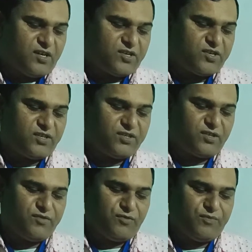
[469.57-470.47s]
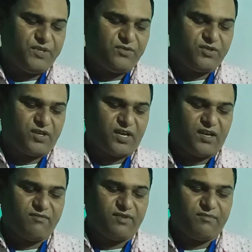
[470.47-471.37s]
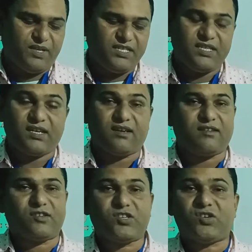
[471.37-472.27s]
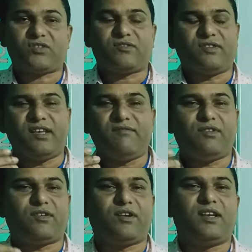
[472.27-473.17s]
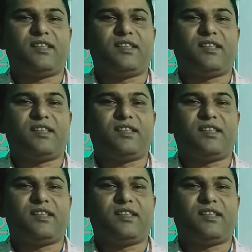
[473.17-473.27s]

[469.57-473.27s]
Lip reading: trust on no future, however present. Trust never.